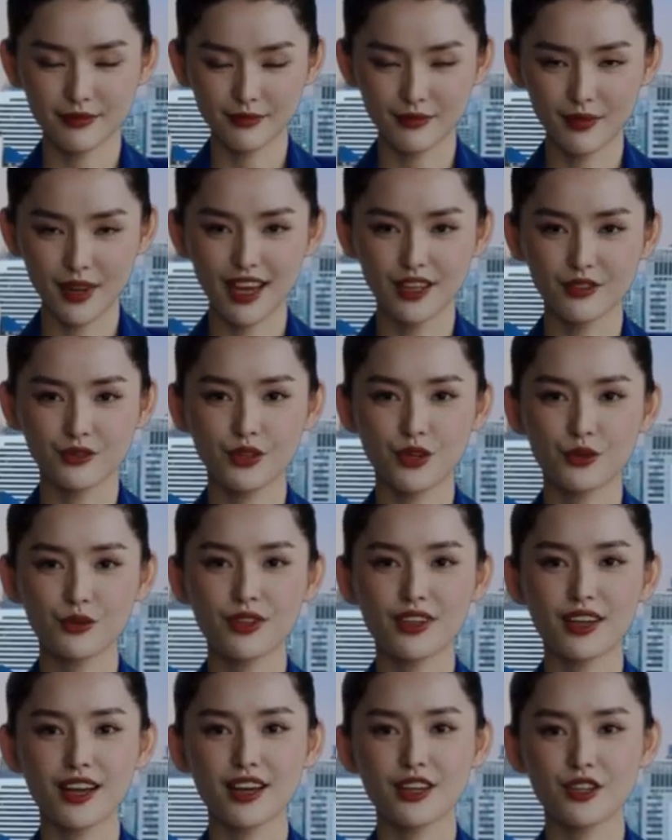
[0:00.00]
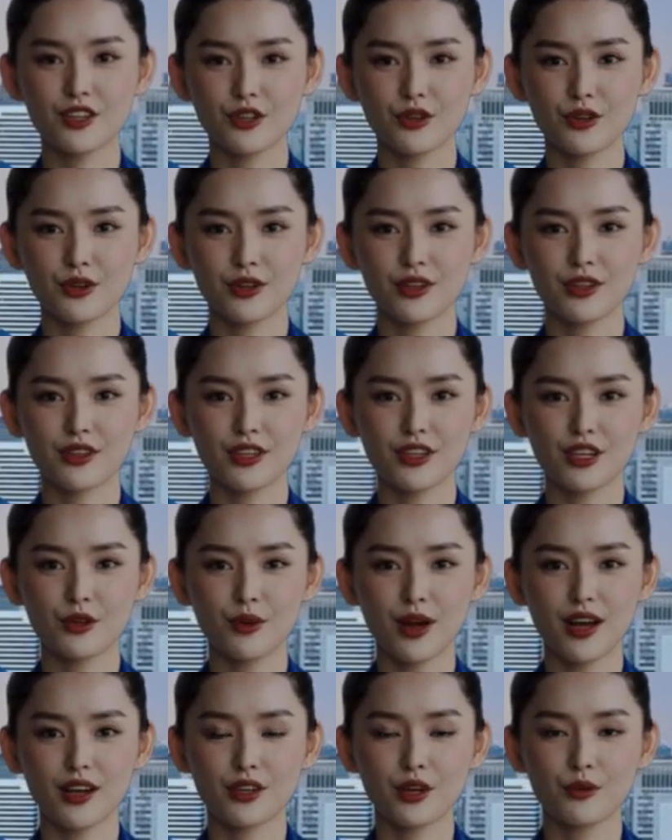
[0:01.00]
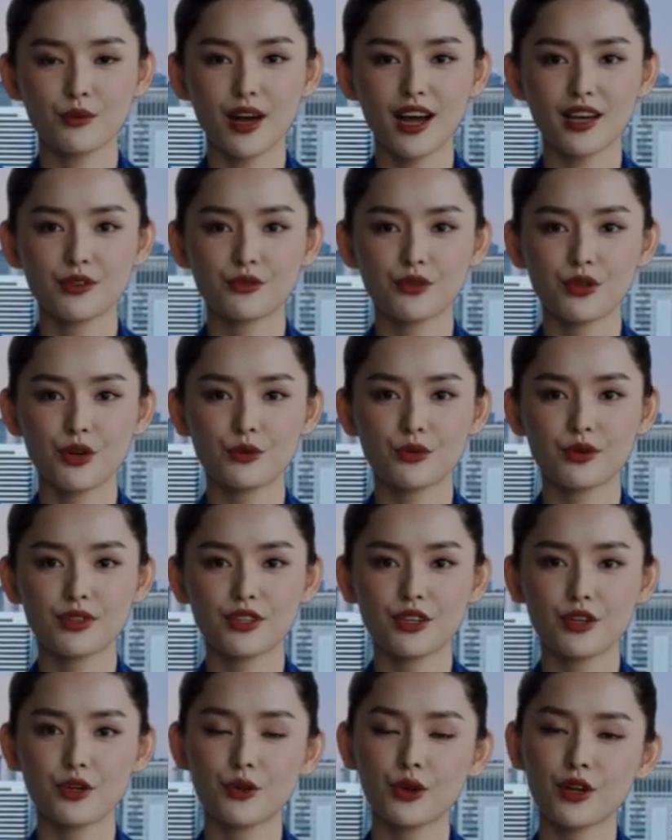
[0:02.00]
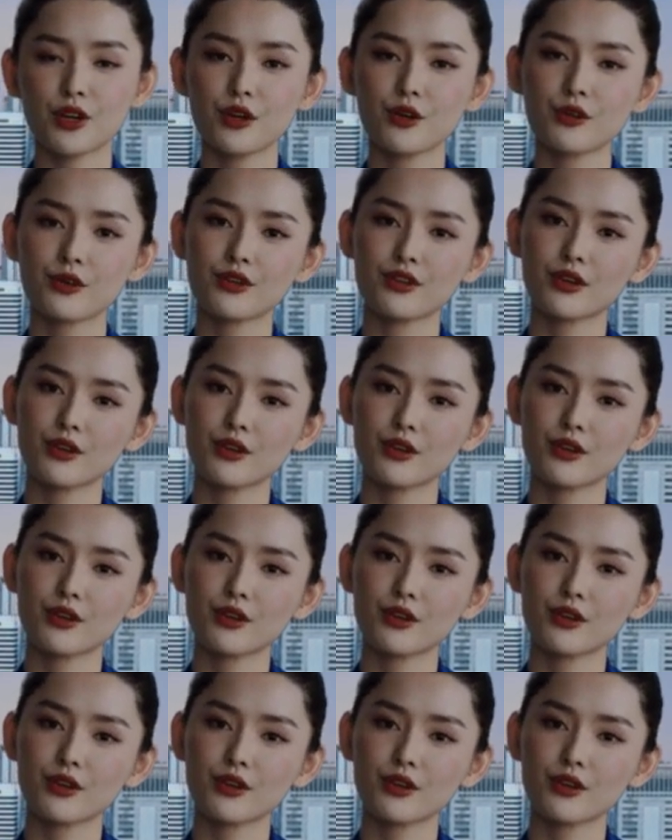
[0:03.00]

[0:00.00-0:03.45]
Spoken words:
Platform selection. Determine the platforms you will use to